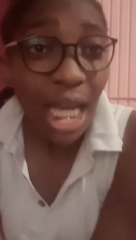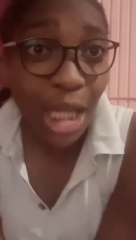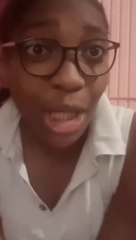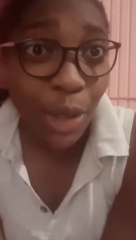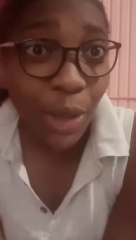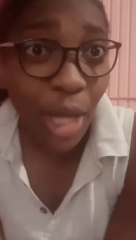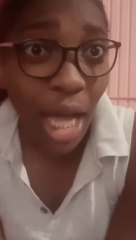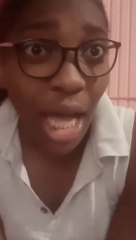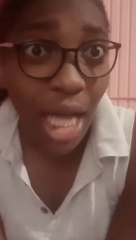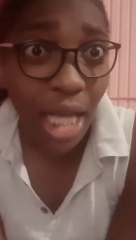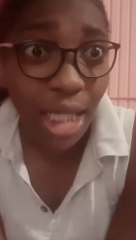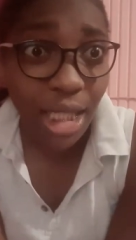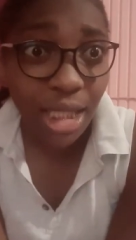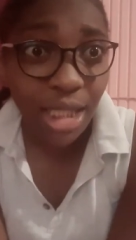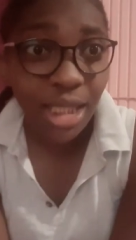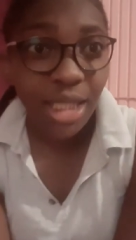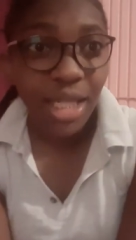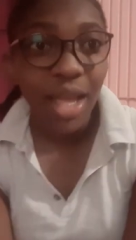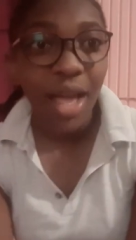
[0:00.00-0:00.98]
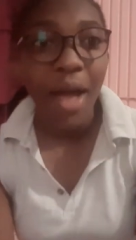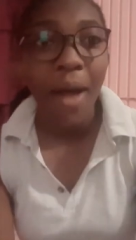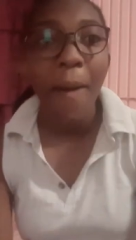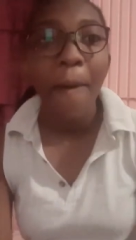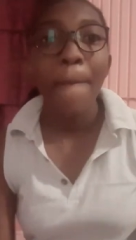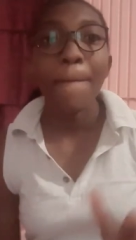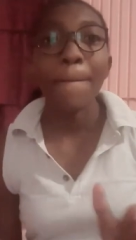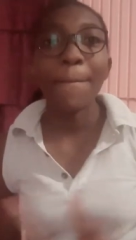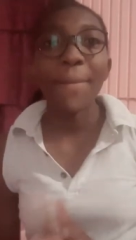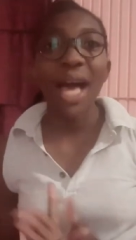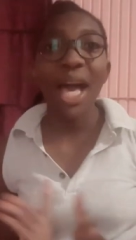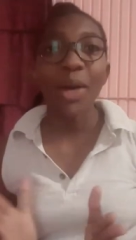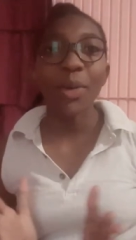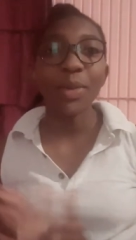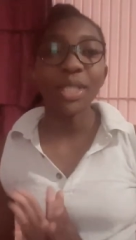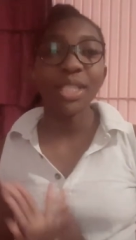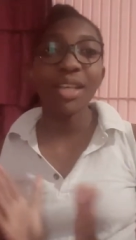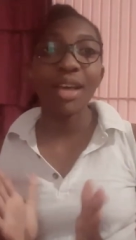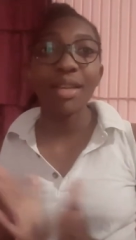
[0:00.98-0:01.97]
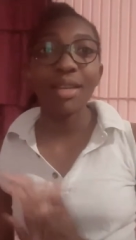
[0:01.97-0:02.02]
hello guys back
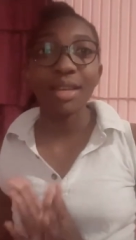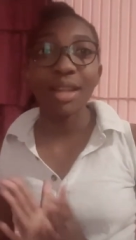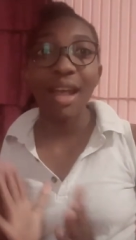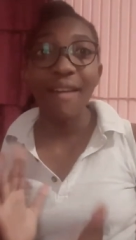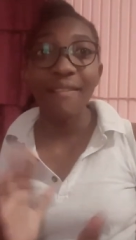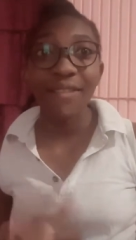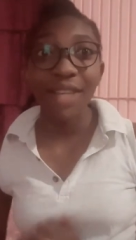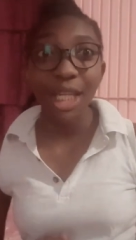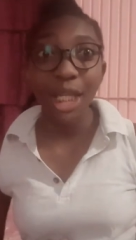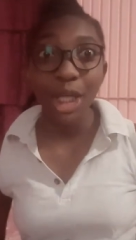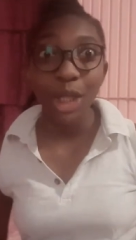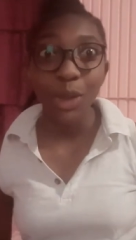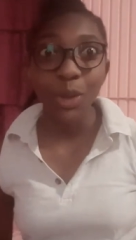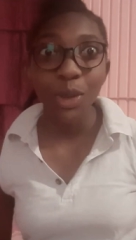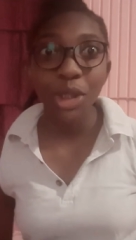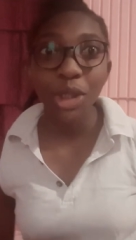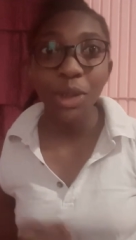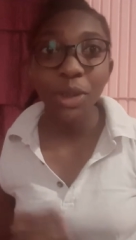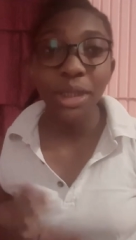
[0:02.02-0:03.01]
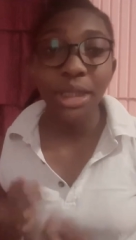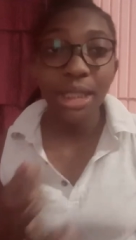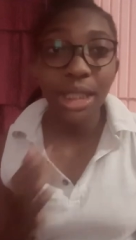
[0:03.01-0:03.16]
with another video so